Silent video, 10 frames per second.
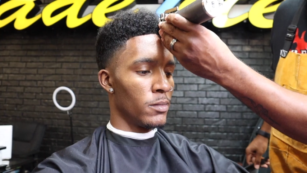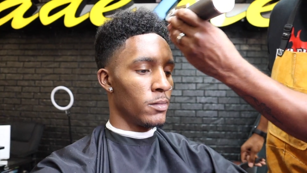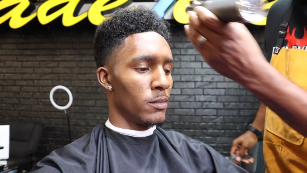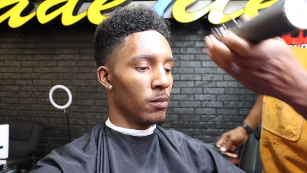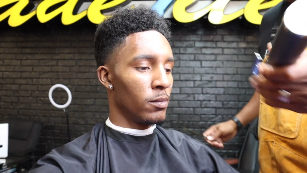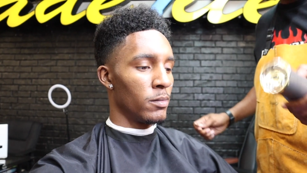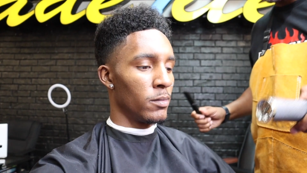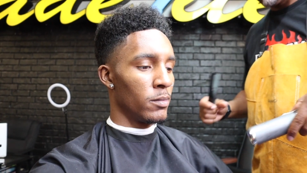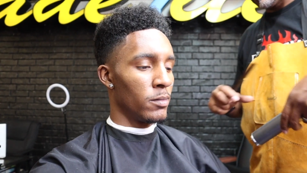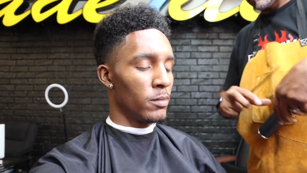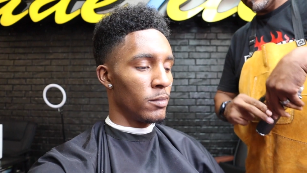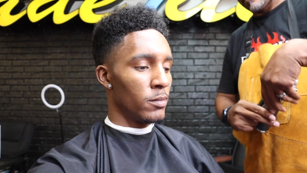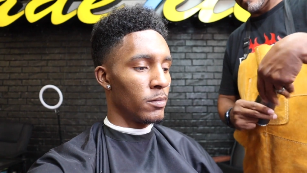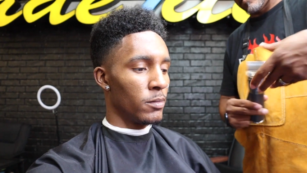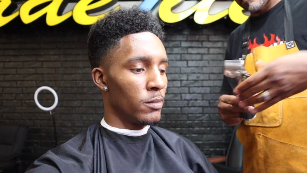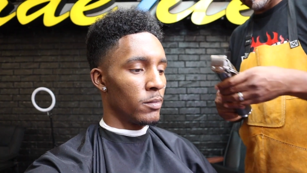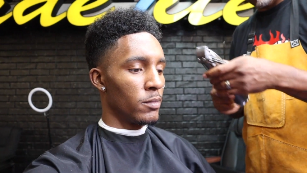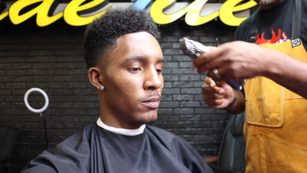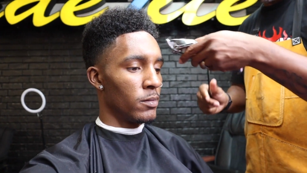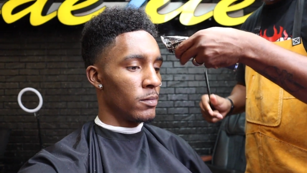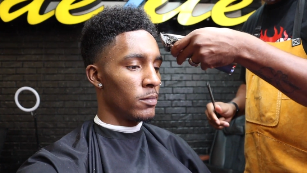No one is speaking in this clip.